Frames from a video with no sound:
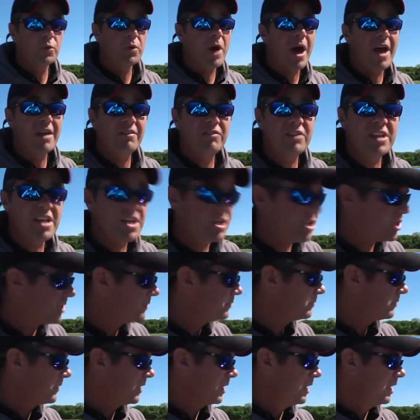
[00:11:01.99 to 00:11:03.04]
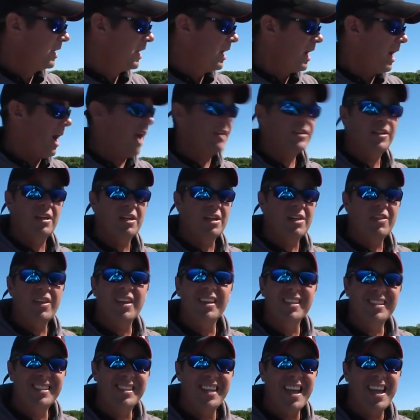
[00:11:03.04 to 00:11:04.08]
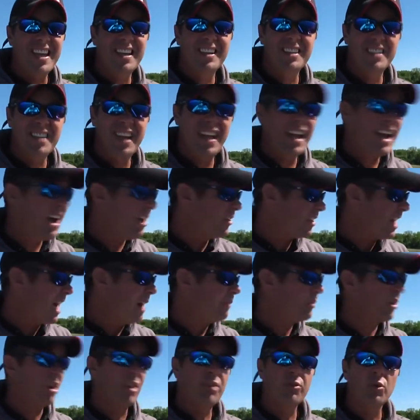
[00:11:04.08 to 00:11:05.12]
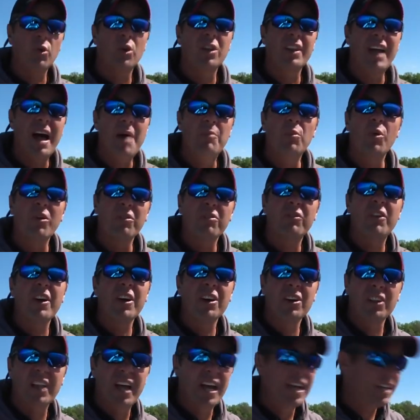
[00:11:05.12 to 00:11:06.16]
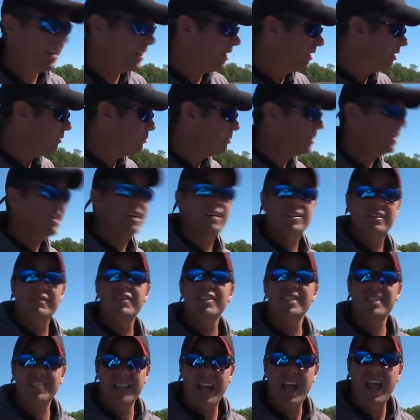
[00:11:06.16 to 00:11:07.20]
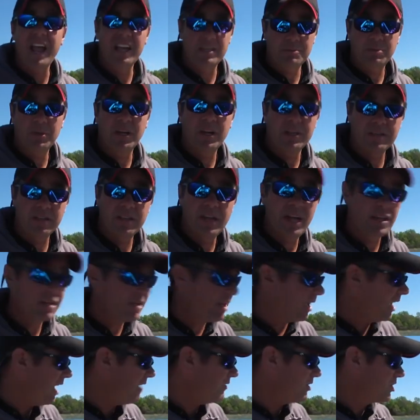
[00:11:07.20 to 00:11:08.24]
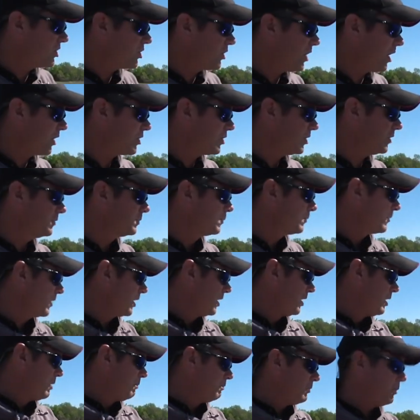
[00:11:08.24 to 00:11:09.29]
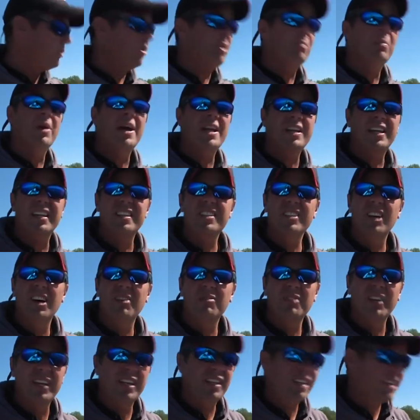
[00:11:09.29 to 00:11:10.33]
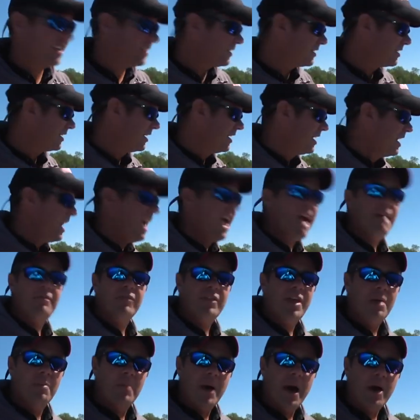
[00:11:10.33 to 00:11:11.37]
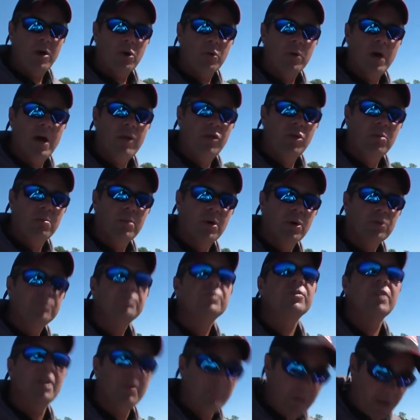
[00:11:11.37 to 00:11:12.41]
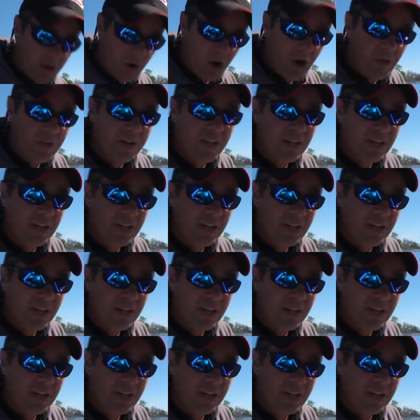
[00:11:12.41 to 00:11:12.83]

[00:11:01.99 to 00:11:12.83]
rod of each. I'll tell you this, day in and day out, I'm going to throw a lot more fire line here because of the snags, because of that heavy structure. But when the bite gets tough like this, having that mono rod in the boat is going to make all the